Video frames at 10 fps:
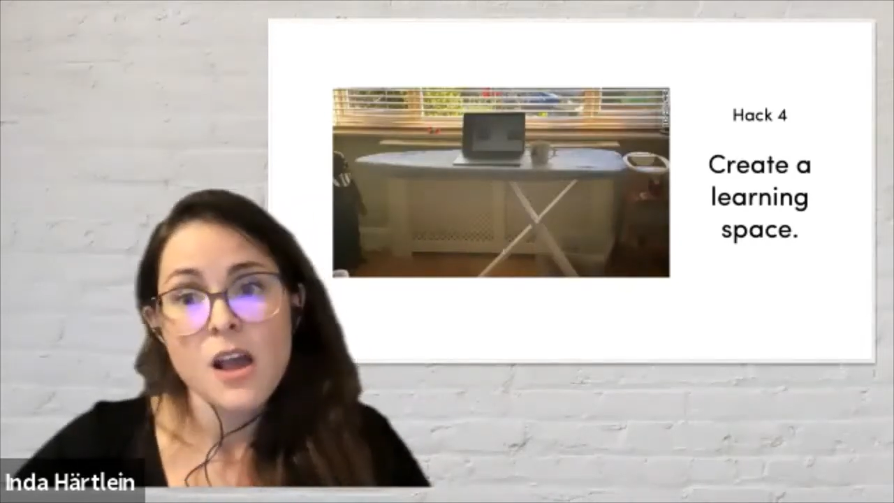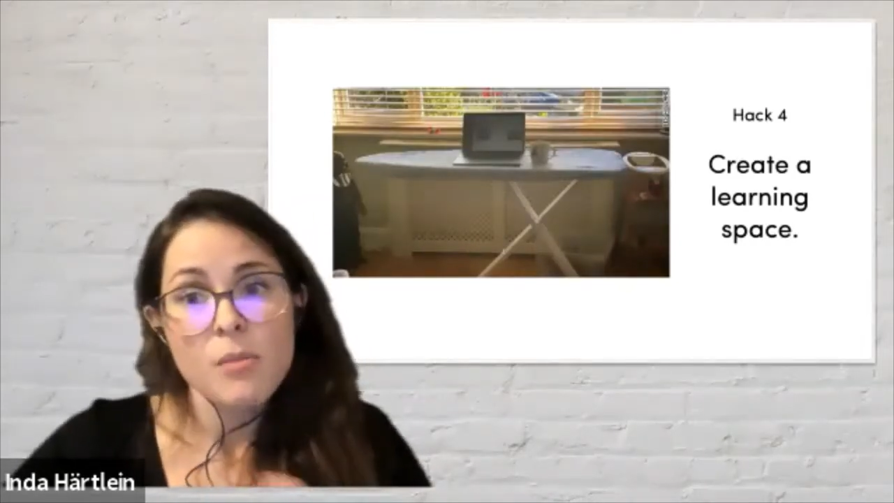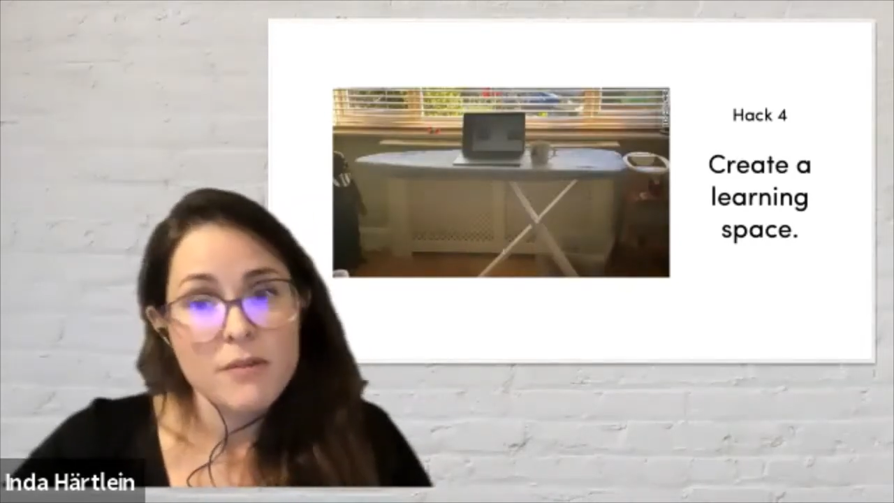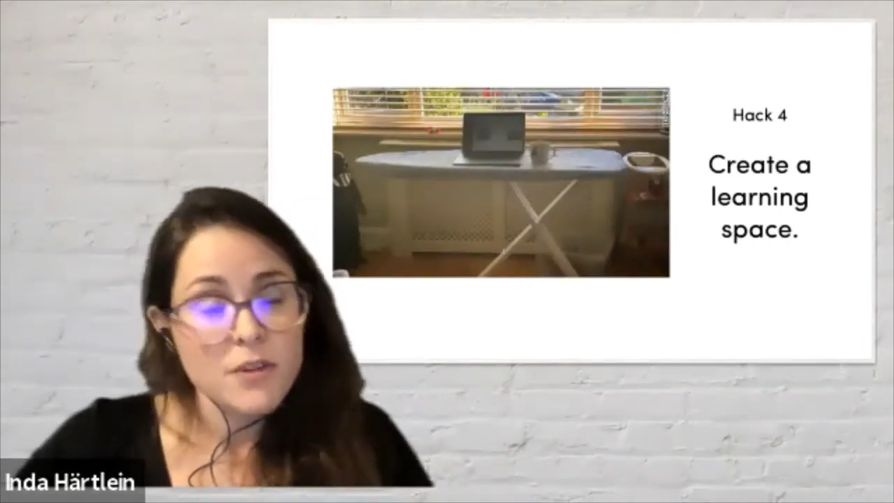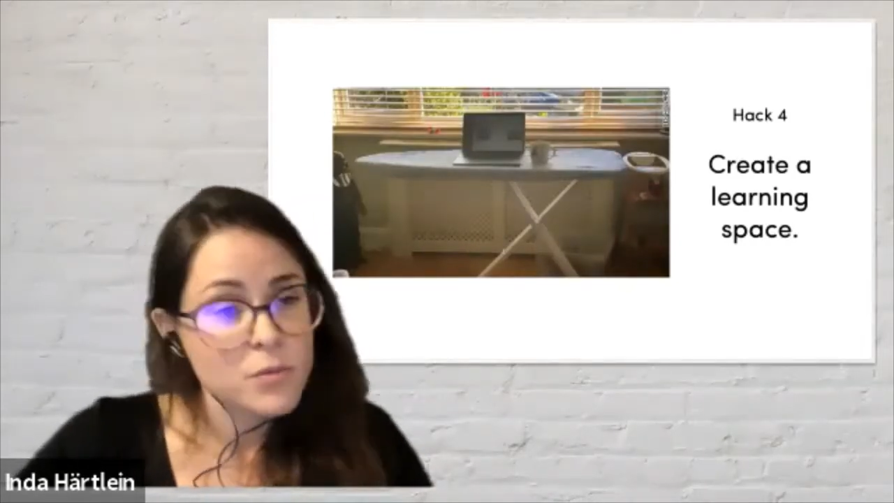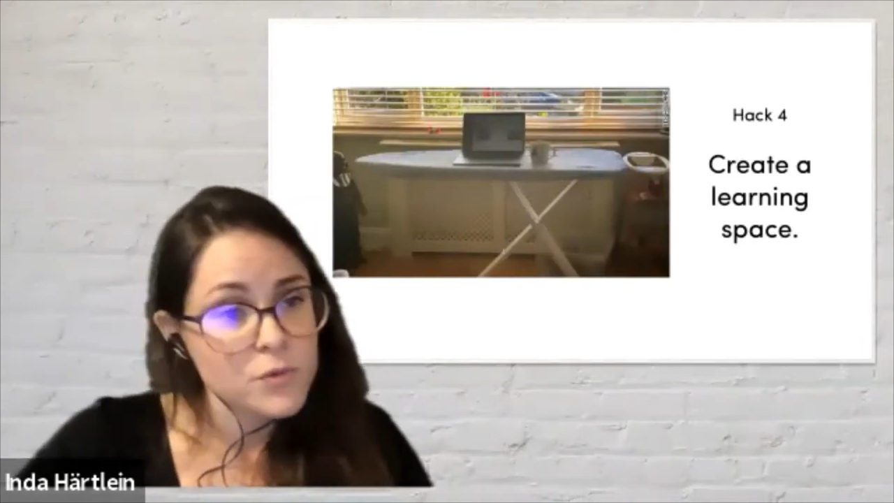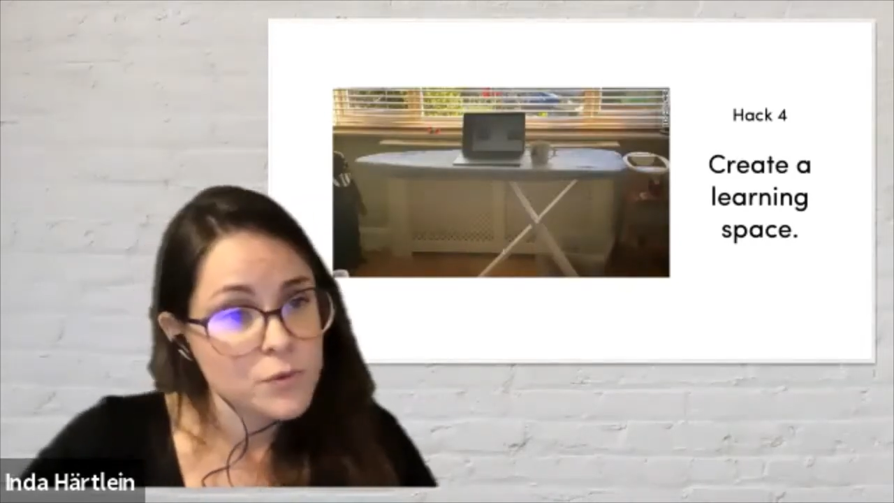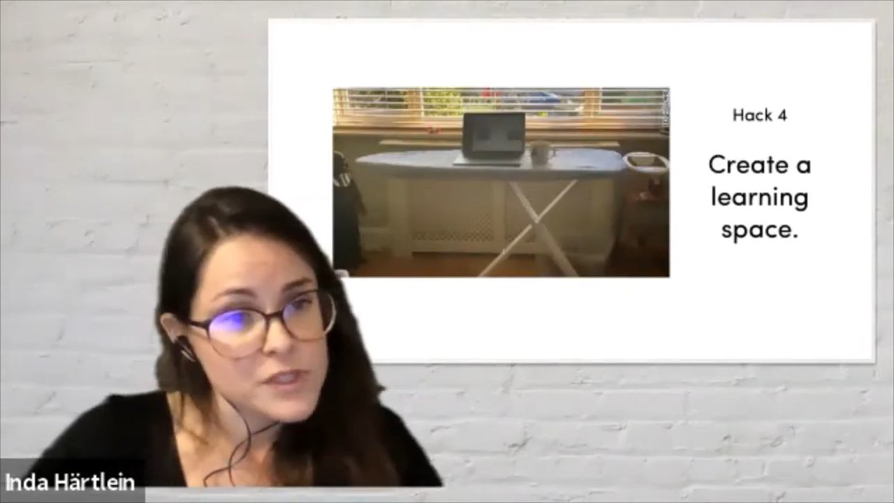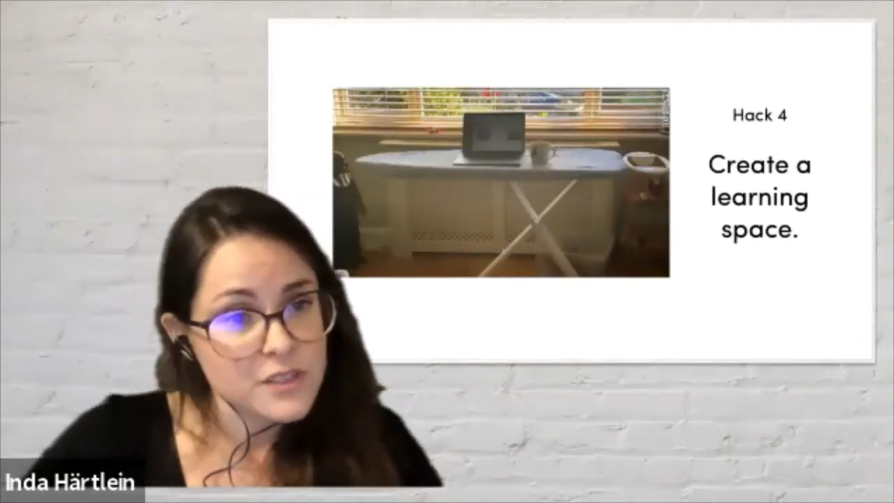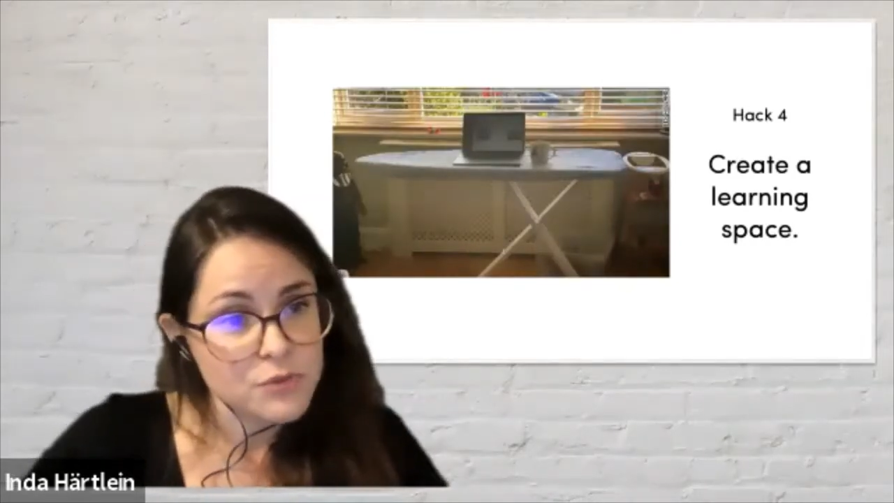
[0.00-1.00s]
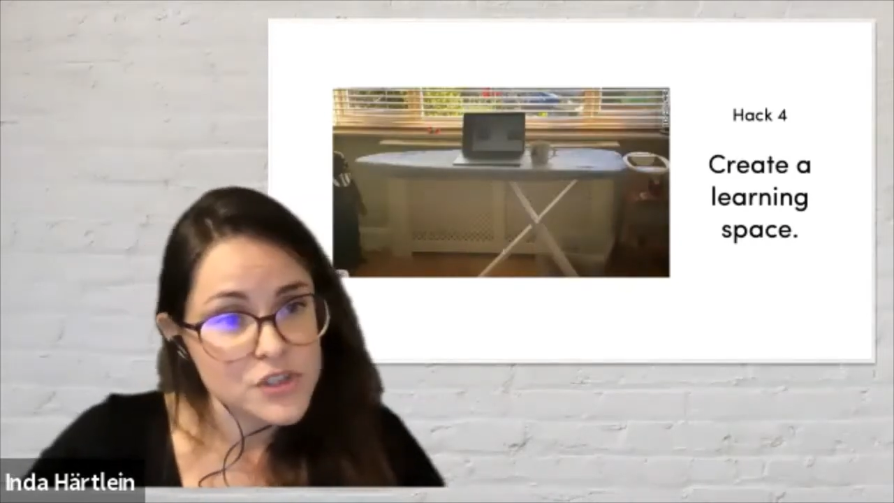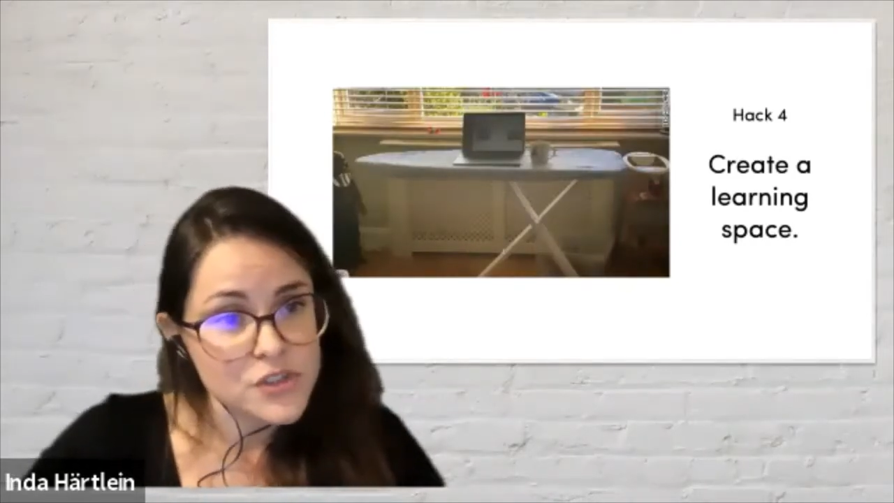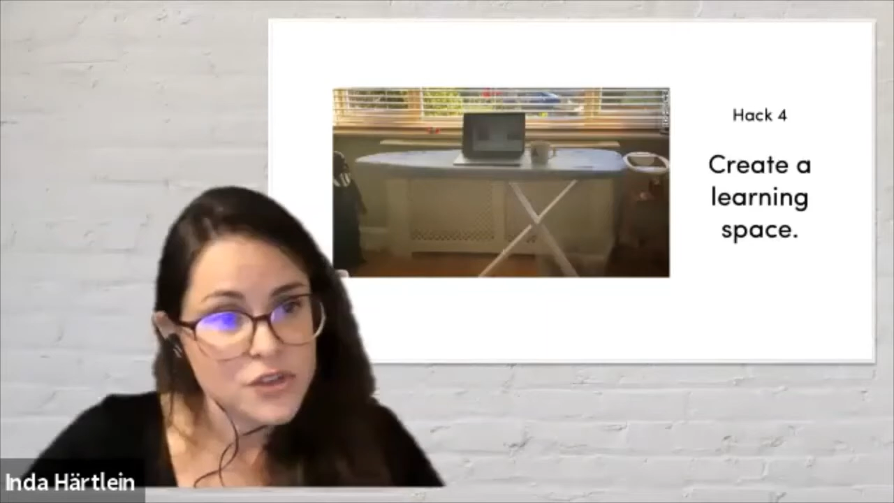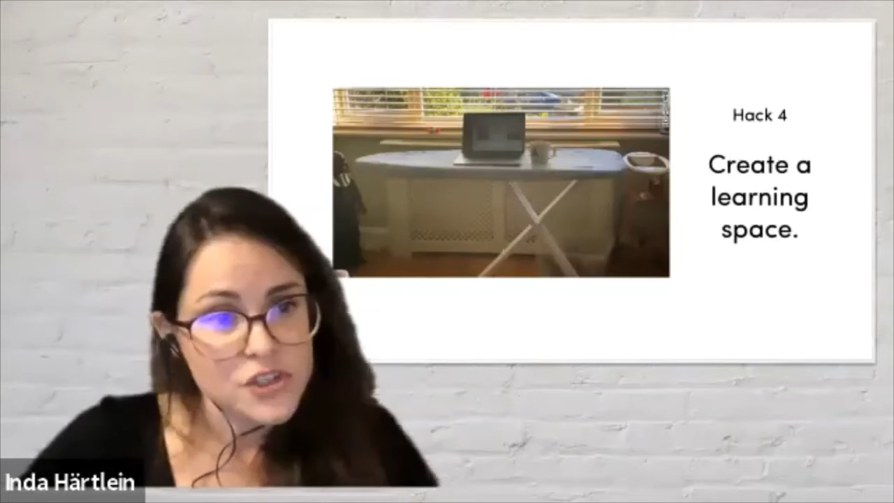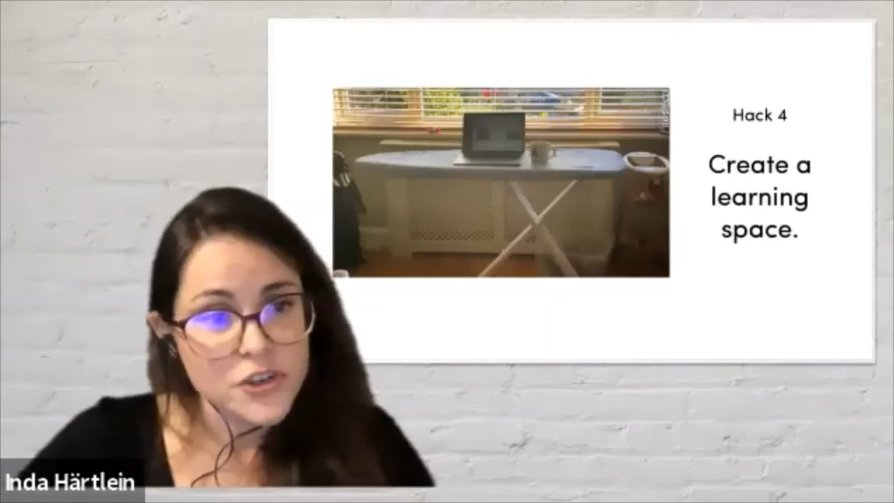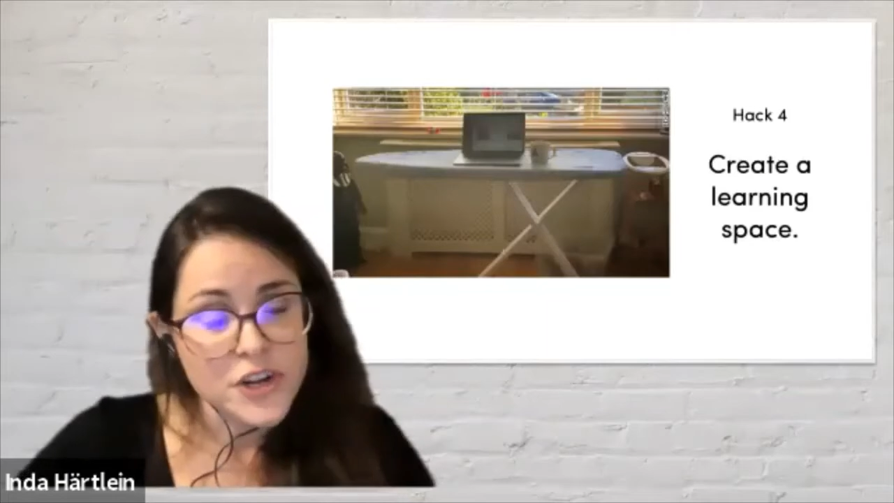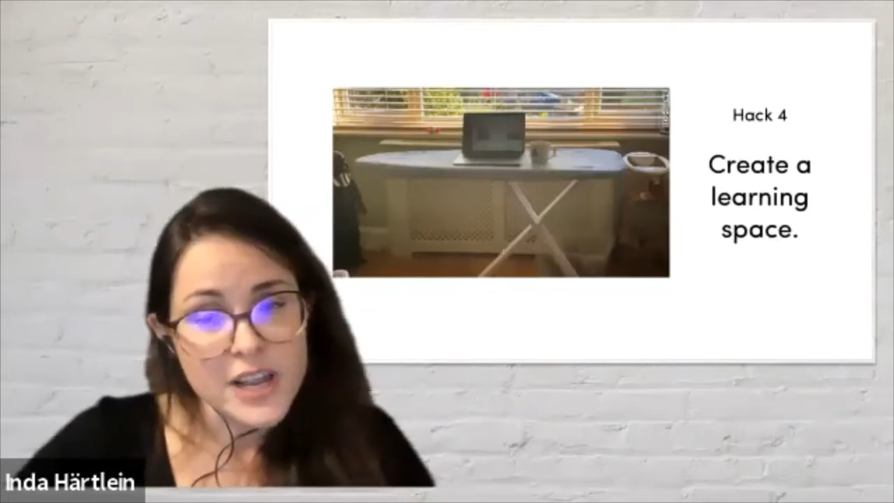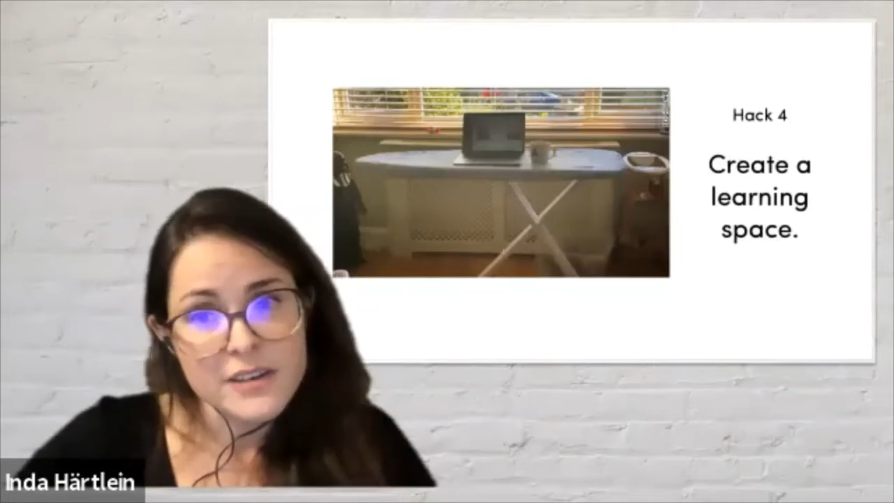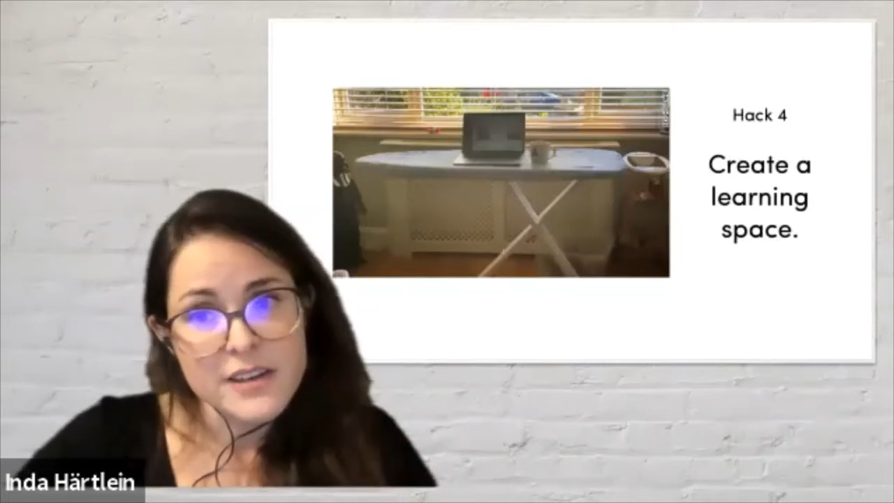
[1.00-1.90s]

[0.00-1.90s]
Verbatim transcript: Pavlov was a researcher and,